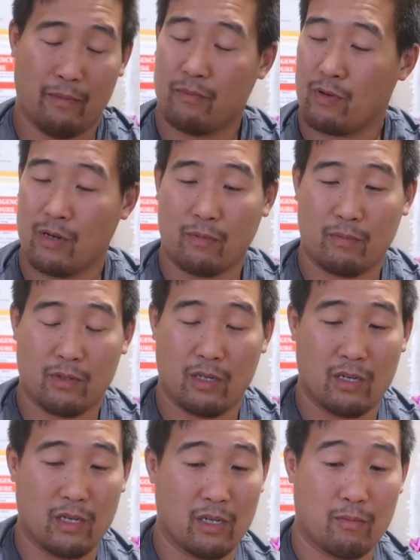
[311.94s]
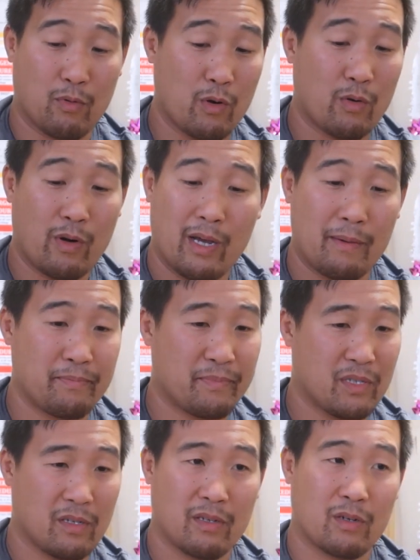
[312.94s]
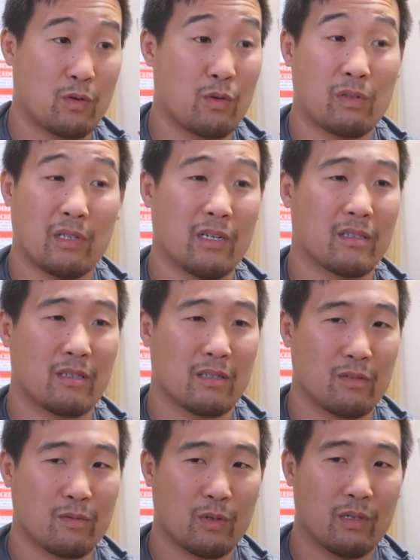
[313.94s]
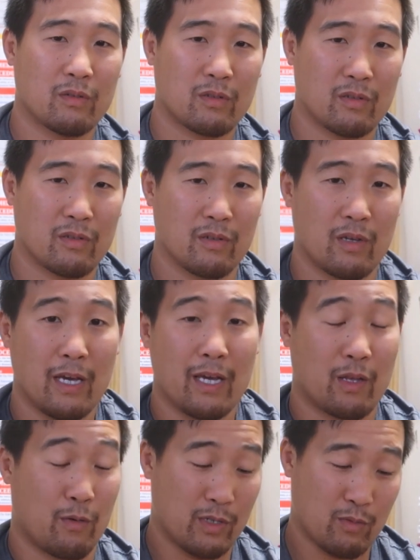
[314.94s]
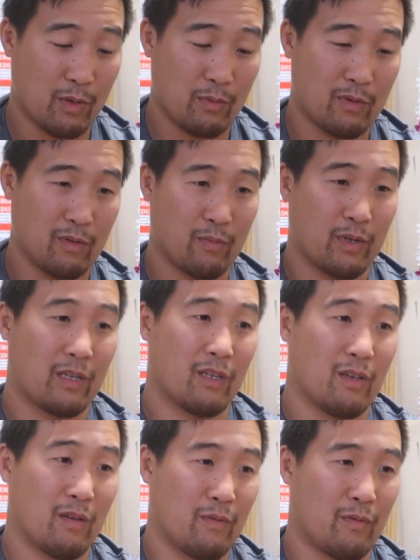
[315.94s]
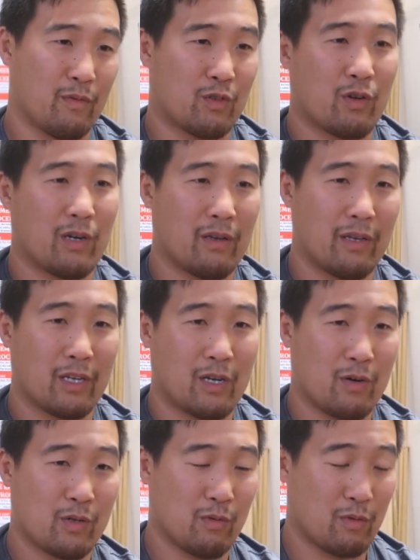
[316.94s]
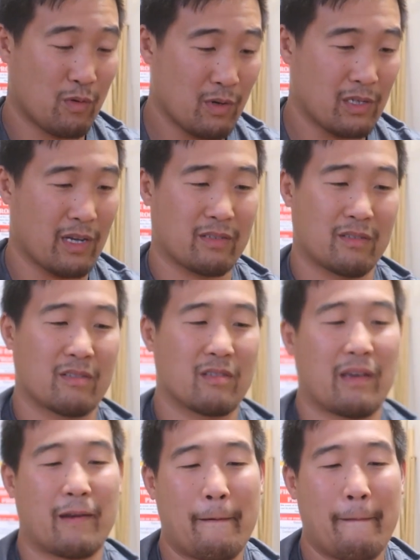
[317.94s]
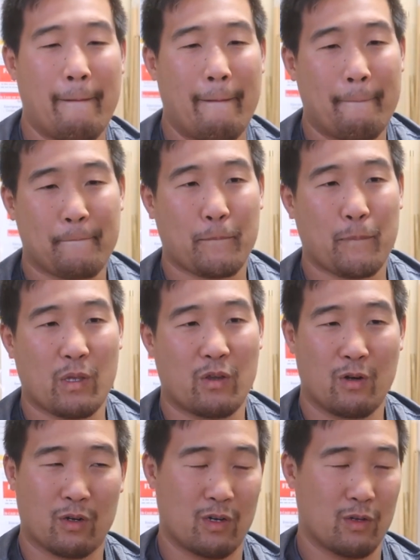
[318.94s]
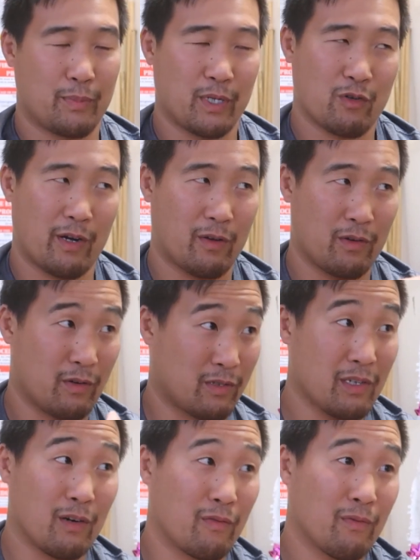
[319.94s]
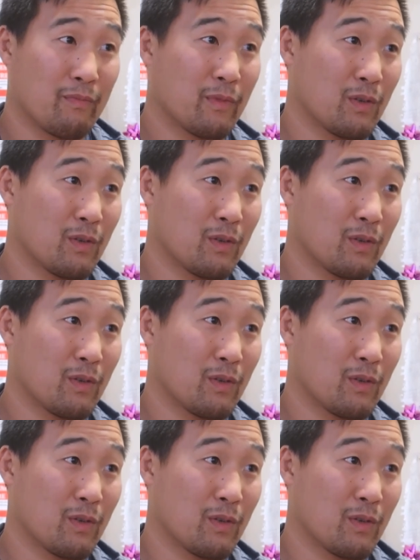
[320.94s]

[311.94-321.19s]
Yeah, programs, group classes as well too. The reason why we try to encourage with group classes is that you're not going to be training on yourself,